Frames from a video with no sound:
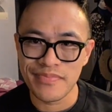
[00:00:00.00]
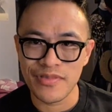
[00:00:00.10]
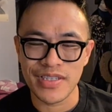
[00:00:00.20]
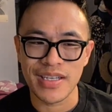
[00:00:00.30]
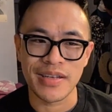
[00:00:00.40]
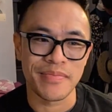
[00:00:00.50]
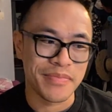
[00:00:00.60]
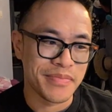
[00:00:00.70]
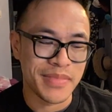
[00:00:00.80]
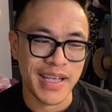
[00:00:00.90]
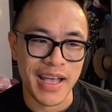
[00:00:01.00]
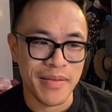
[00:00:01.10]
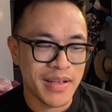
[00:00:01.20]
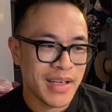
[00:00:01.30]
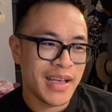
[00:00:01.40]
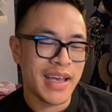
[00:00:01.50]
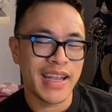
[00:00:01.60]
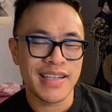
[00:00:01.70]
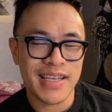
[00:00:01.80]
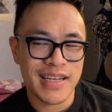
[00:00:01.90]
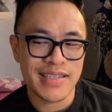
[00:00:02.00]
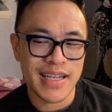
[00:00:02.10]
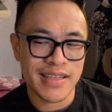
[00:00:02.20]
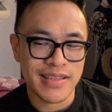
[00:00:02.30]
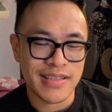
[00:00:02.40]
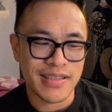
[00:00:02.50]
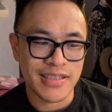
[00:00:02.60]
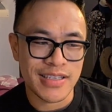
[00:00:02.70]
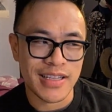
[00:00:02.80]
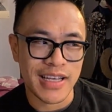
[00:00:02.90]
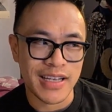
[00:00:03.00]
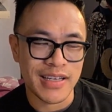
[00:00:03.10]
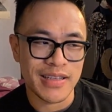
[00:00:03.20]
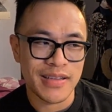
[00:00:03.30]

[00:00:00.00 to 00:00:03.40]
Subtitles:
which yeah, it is kind of sad to like